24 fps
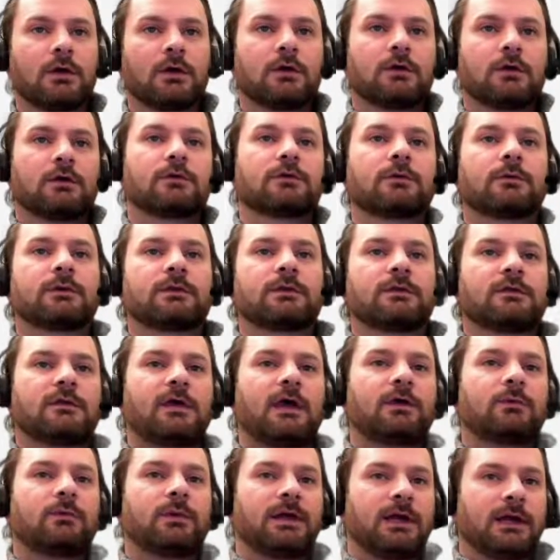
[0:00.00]
So
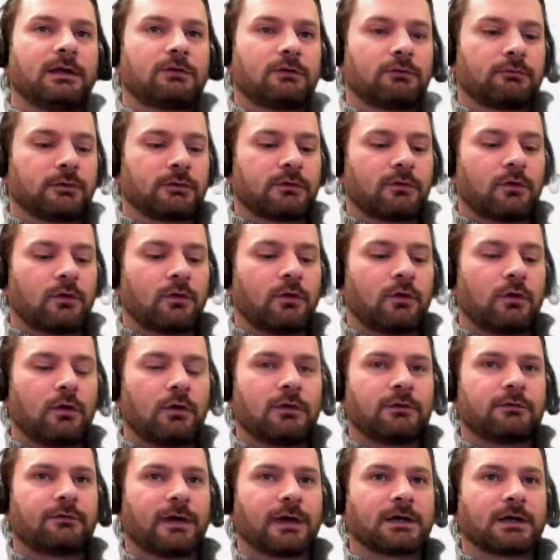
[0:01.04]
instead, we need to return a
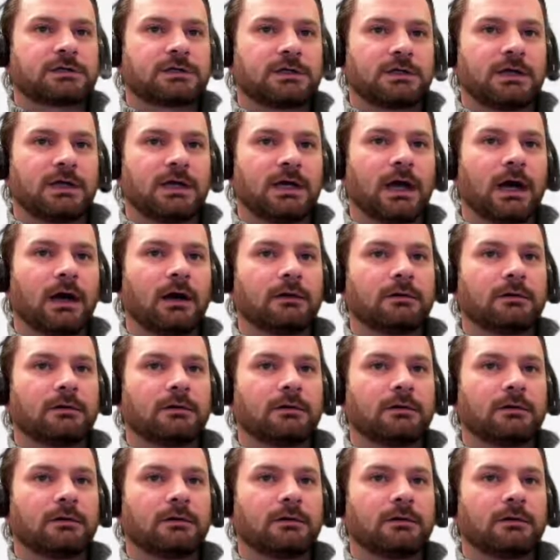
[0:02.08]
function here.